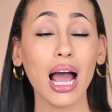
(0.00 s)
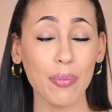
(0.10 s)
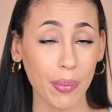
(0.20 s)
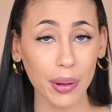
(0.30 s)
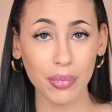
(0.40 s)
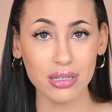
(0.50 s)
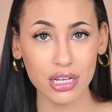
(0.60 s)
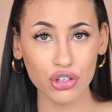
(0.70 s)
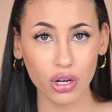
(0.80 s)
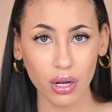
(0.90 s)

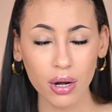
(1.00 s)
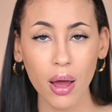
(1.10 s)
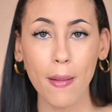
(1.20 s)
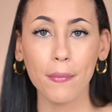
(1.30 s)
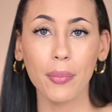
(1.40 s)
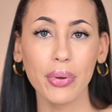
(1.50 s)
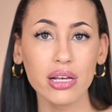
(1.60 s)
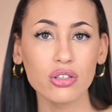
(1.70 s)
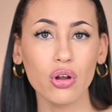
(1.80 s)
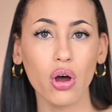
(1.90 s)
hyperpigmentation, but
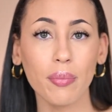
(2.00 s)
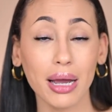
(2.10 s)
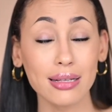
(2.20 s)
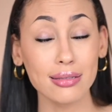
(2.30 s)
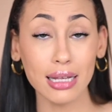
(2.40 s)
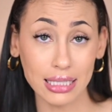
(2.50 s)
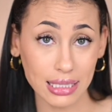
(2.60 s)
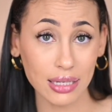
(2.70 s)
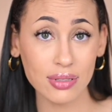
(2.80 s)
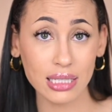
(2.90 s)
based on my
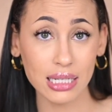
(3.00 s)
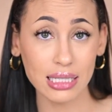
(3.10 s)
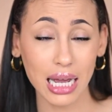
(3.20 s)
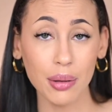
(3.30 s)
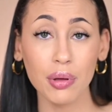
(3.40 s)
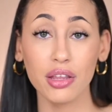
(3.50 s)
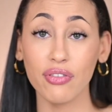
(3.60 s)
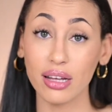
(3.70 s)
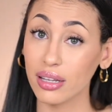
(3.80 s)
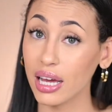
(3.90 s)
sensitive skin type, the
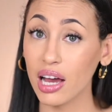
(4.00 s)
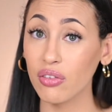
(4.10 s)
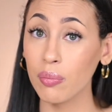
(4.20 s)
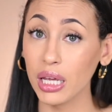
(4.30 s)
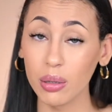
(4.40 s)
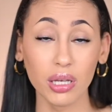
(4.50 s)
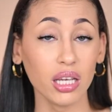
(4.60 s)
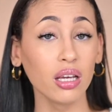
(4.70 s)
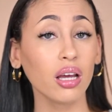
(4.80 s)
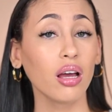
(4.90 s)
fact that I have a
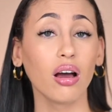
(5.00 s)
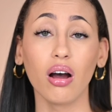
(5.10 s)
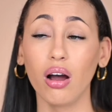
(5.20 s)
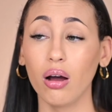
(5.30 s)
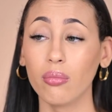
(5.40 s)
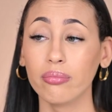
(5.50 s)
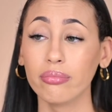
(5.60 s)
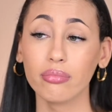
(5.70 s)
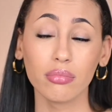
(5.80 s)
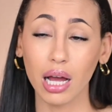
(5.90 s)
baby, and
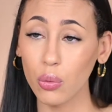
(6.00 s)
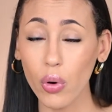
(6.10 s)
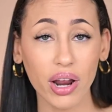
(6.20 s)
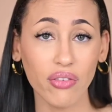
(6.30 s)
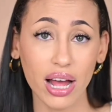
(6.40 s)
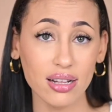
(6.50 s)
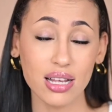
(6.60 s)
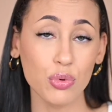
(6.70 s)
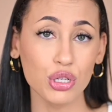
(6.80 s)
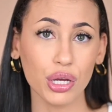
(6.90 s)
whatever else I
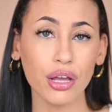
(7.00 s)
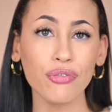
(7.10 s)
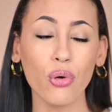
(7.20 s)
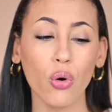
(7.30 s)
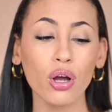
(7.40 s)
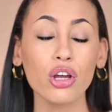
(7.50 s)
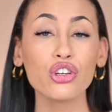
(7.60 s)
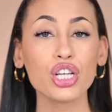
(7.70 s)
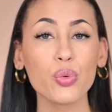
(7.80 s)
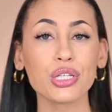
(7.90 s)
was looking for,
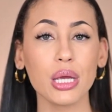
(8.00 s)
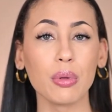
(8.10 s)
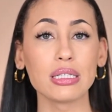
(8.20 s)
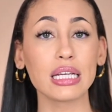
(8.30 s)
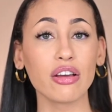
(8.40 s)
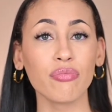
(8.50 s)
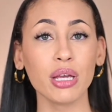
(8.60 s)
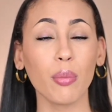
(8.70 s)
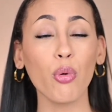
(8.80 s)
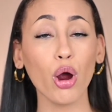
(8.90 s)
she was able to give me
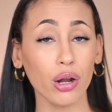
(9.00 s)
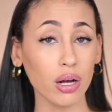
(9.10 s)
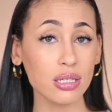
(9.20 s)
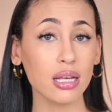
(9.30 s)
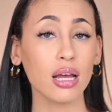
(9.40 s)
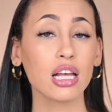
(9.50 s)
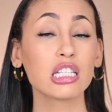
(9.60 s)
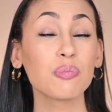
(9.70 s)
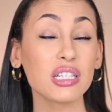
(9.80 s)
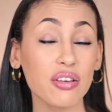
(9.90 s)
a product
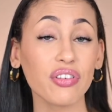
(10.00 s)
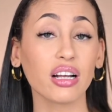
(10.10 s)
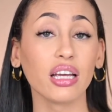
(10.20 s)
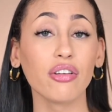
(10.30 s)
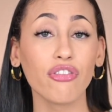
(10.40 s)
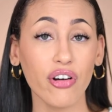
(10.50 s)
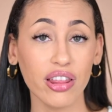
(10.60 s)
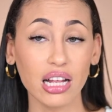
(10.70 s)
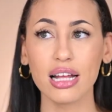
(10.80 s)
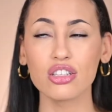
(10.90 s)
specifically for
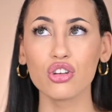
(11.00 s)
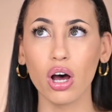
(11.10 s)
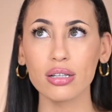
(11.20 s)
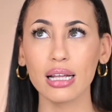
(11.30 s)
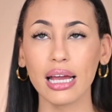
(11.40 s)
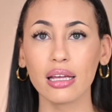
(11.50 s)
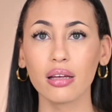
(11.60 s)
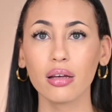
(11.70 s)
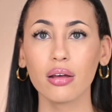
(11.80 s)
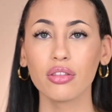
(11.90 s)
that. It's not like
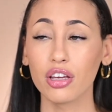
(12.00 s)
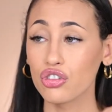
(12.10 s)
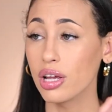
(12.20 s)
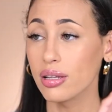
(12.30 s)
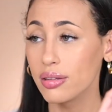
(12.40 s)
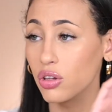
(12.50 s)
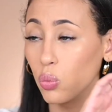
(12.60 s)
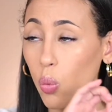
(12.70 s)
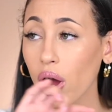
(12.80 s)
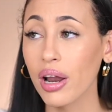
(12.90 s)
there's just this
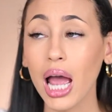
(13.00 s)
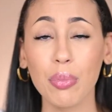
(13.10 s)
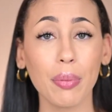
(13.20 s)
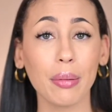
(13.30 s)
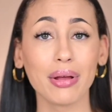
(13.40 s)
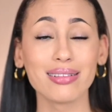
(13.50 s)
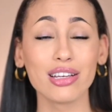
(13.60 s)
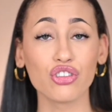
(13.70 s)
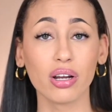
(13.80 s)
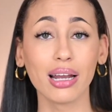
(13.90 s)
one
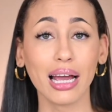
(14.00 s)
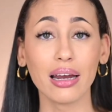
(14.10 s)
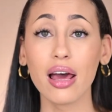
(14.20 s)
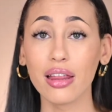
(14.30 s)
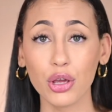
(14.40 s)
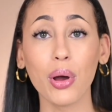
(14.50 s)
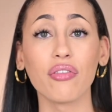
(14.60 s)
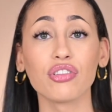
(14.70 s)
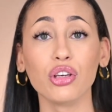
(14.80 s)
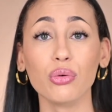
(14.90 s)
hyperpigmentation line that you have
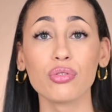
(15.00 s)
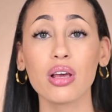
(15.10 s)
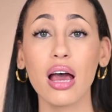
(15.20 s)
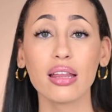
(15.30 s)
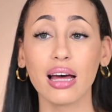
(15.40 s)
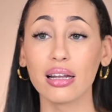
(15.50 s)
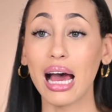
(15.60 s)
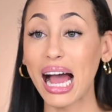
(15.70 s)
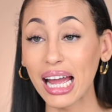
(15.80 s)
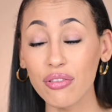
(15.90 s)
to use, that
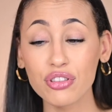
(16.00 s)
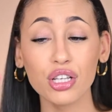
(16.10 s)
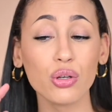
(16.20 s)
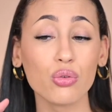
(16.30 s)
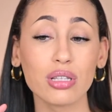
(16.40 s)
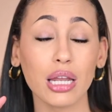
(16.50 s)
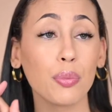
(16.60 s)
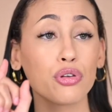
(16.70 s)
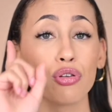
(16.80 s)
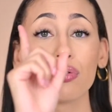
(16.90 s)
I have to use, that the
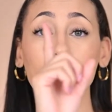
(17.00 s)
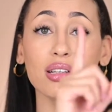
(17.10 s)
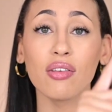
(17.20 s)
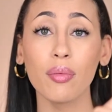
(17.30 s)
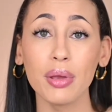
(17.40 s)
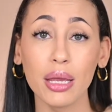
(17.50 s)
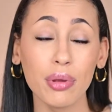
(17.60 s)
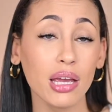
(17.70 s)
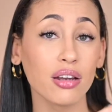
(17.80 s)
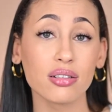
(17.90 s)
person who doesn't have a
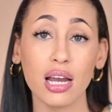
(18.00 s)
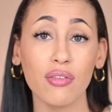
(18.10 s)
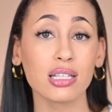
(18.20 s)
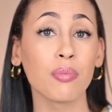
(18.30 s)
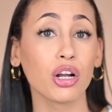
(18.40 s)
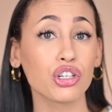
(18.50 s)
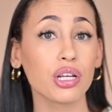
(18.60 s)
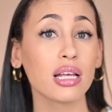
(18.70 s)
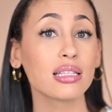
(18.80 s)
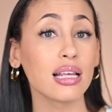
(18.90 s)
baby and doesn't have as much
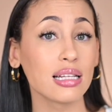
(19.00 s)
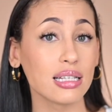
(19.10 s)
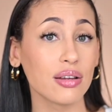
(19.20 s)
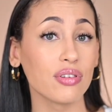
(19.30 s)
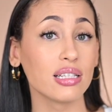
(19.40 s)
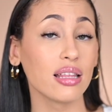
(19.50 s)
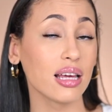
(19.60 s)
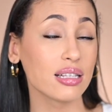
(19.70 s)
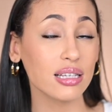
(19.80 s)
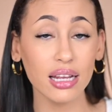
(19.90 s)
sensitivity in their
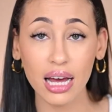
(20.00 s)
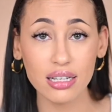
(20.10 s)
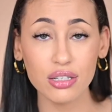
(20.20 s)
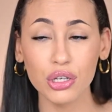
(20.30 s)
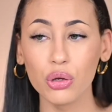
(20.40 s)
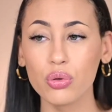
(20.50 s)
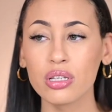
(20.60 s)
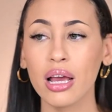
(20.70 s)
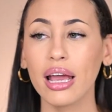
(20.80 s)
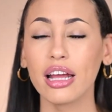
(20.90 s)
skin has to use.
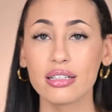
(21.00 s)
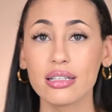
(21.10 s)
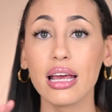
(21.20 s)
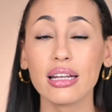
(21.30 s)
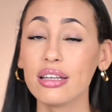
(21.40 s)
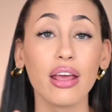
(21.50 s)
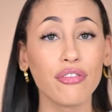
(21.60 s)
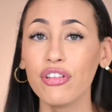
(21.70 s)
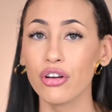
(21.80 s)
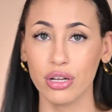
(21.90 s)
It
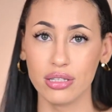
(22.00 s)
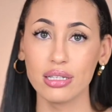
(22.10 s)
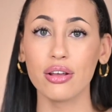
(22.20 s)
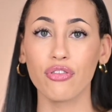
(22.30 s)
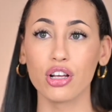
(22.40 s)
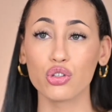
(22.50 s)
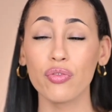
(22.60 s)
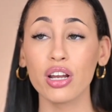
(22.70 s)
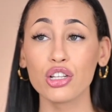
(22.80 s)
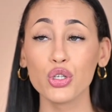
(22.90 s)
varies, it differs. So if
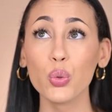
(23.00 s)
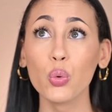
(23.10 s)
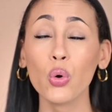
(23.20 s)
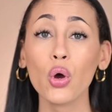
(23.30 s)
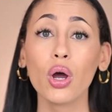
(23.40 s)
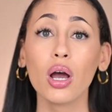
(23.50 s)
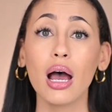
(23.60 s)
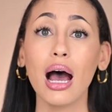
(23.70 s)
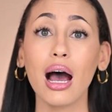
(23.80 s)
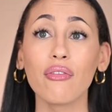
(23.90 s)
it is you
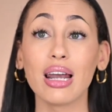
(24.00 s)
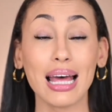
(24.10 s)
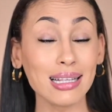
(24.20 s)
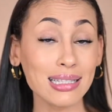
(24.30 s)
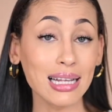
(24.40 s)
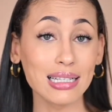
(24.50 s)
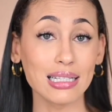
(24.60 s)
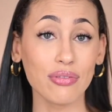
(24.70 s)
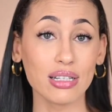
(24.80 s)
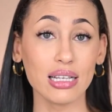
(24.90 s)
have less
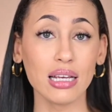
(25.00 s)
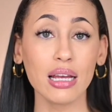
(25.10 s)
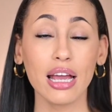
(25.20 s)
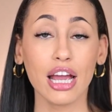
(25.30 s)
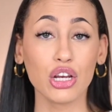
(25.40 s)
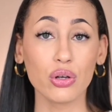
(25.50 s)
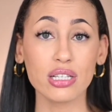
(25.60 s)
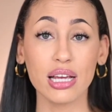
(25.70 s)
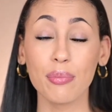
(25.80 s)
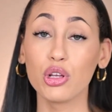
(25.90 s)
sensitivity in your
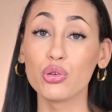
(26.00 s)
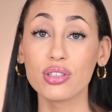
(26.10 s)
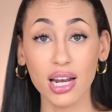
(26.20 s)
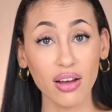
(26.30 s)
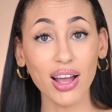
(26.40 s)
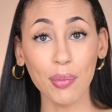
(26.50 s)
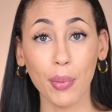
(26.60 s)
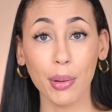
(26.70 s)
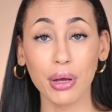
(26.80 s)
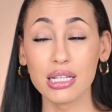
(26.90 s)
skin, but you still have
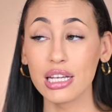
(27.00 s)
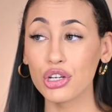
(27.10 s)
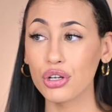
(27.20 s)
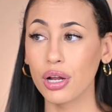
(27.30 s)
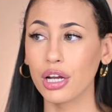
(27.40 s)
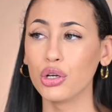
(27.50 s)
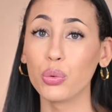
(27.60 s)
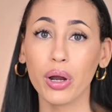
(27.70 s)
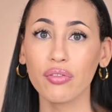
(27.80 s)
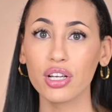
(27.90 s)
hyperpigmentation and you
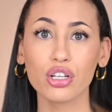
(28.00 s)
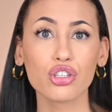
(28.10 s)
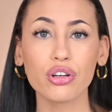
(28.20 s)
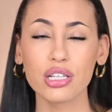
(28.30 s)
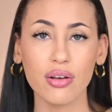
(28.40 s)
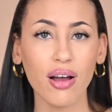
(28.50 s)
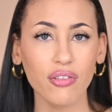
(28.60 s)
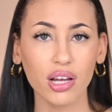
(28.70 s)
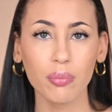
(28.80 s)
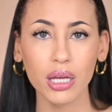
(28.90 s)
don't have the constraints of
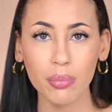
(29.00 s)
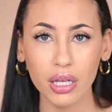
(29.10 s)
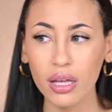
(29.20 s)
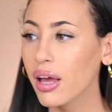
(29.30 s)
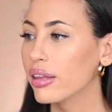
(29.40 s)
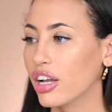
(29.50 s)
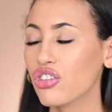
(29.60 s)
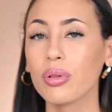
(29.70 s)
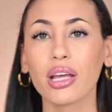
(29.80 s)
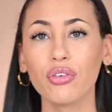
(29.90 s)
having a baby, then she
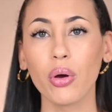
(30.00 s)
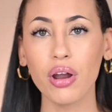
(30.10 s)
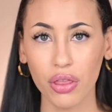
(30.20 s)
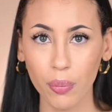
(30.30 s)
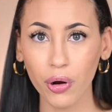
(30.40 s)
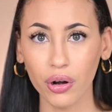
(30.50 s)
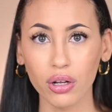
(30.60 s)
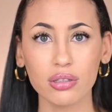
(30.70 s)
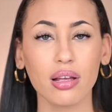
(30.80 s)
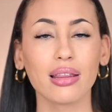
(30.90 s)
will give you another
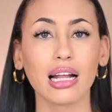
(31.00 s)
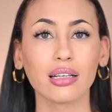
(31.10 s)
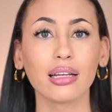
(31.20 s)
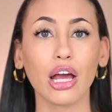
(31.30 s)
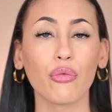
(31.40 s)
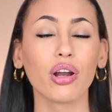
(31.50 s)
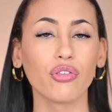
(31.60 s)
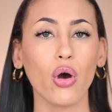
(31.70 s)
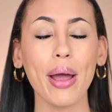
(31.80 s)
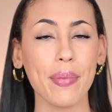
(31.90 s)
product that could get rid of
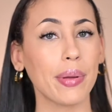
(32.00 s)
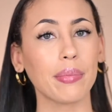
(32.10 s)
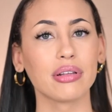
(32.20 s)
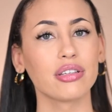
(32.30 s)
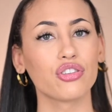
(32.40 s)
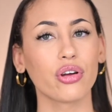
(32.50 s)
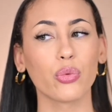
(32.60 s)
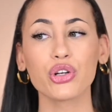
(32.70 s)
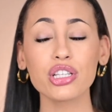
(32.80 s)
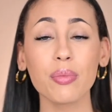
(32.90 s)
your hyperpigmentation,
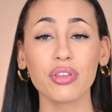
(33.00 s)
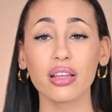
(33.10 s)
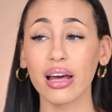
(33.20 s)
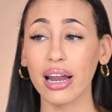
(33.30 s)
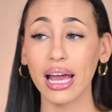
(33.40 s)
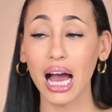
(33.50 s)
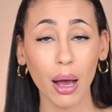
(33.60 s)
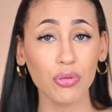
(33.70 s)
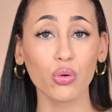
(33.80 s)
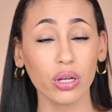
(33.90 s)
which is something that I
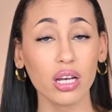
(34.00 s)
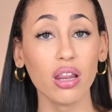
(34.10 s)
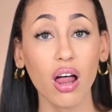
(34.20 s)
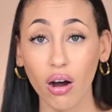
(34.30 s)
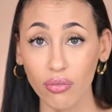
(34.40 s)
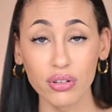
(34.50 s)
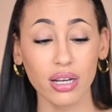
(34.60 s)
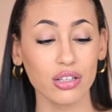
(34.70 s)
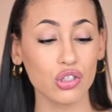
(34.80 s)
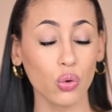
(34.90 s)
absolutely loved.
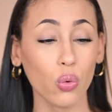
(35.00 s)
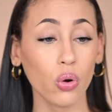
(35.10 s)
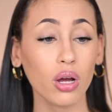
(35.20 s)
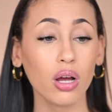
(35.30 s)
So